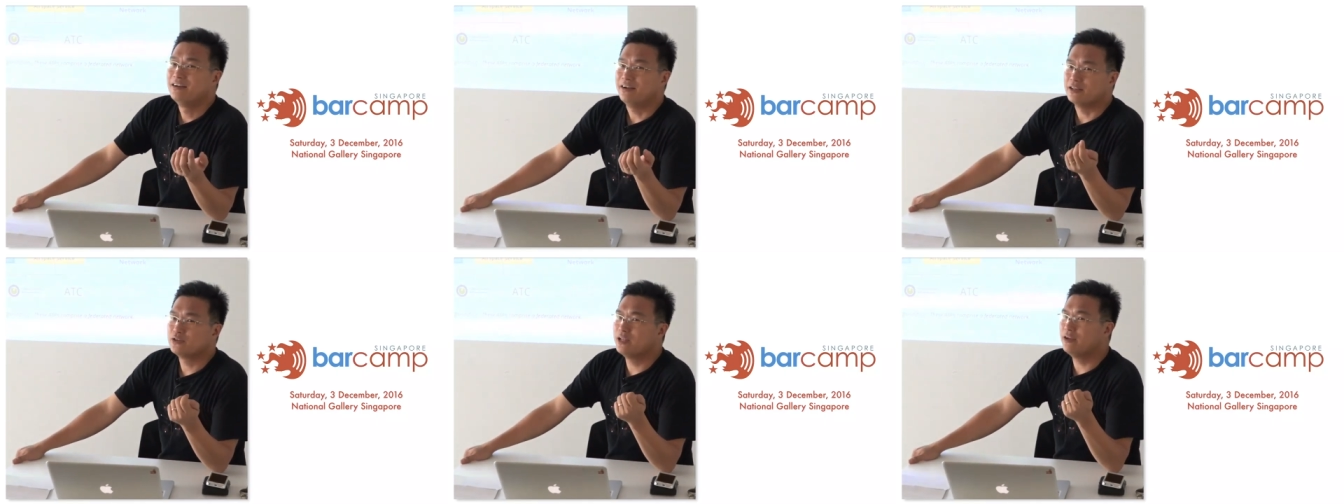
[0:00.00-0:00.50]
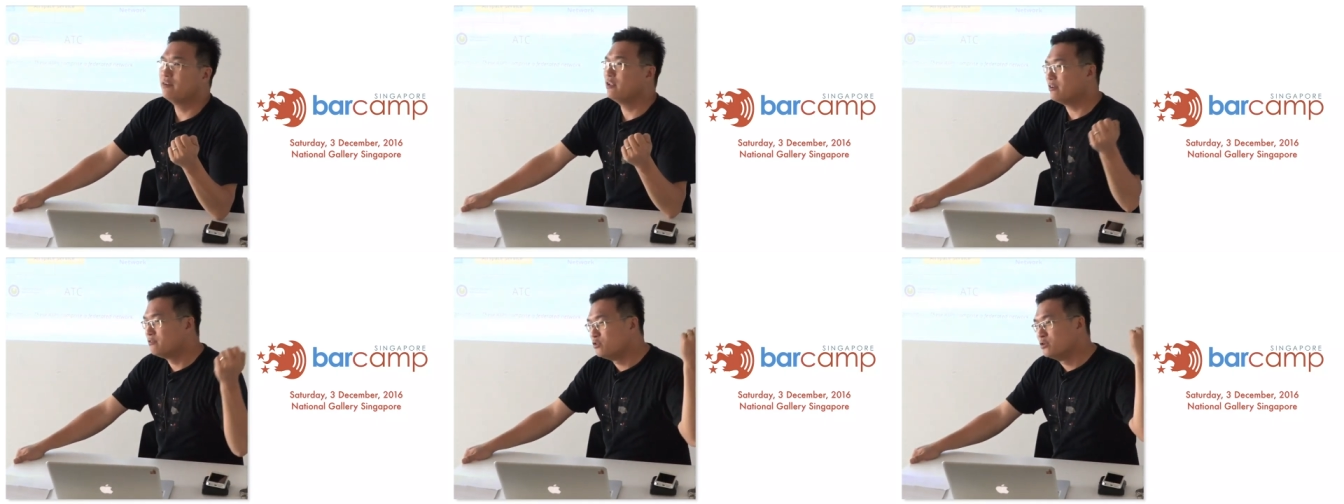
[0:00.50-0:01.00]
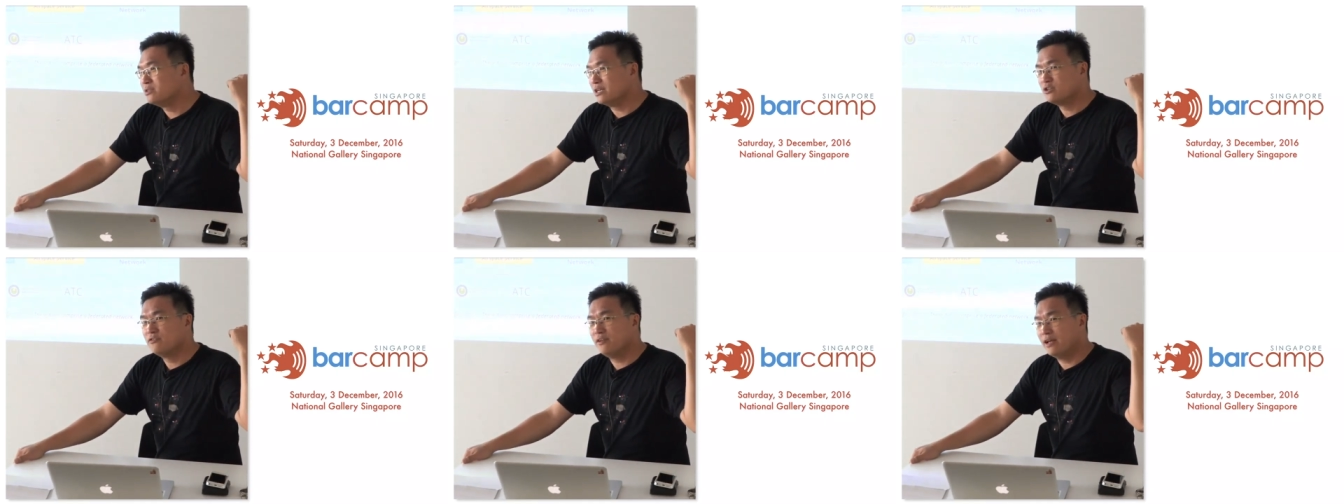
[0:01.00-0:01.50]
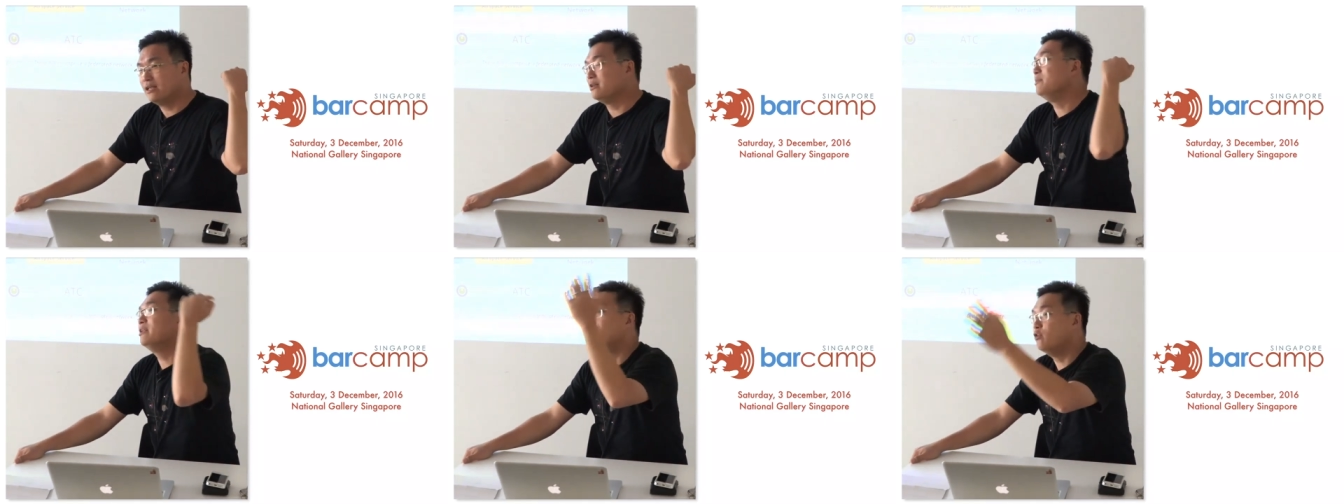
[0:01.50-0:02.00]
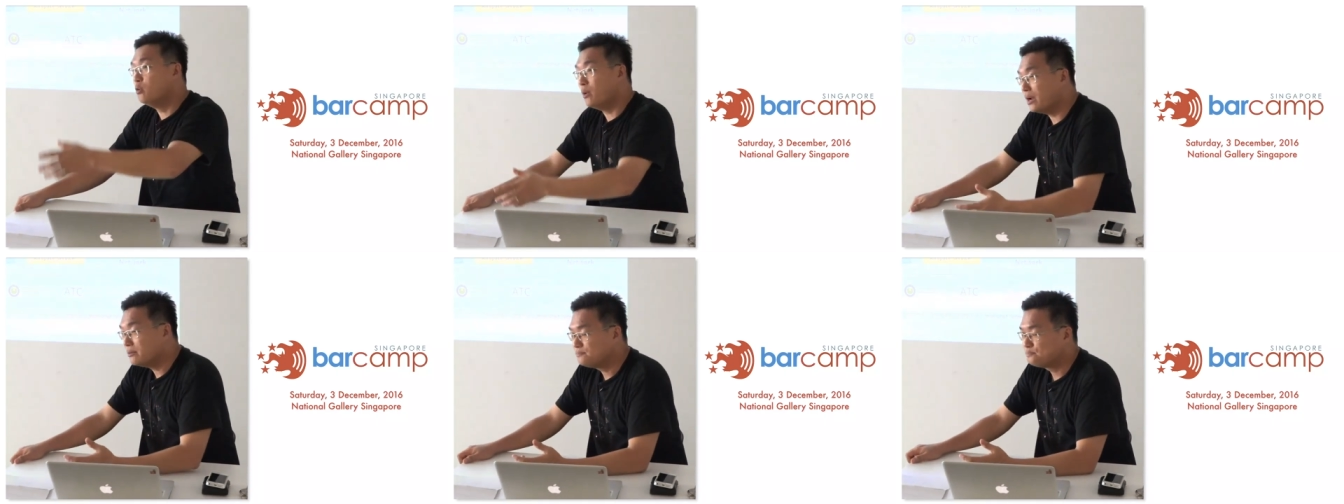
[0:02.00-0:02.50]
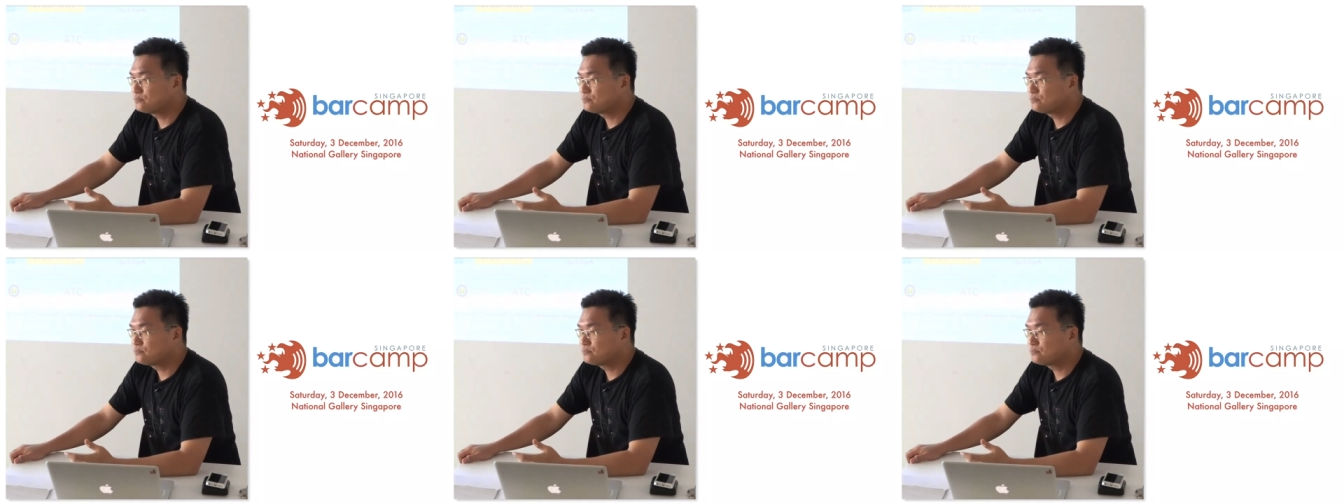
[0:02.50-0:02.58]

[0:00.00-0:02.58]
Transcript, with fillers: and So there are a lot of drones actually flying in the middle of nowhere.